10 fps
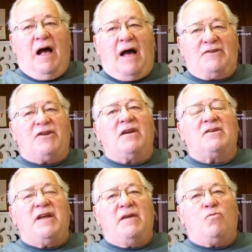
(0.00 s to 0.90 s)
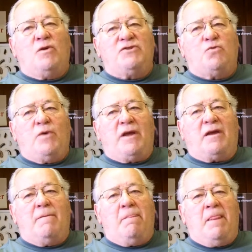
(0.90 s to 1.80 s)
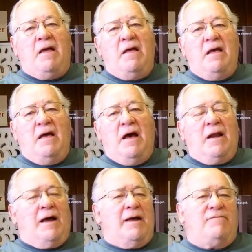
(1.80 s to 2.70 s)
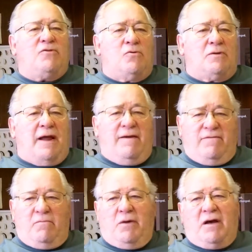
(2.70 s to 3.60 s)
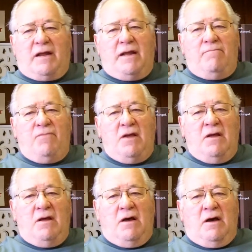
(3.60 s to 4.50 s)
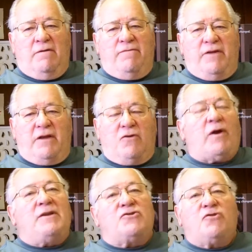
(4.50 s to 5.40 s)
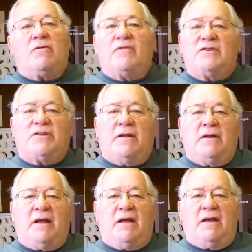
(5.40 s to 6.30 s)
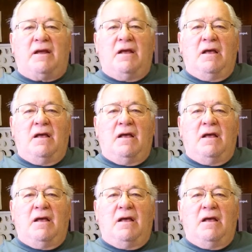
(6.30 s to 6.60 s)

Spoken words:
I still attend once a week. And I have told everybody of the great service and the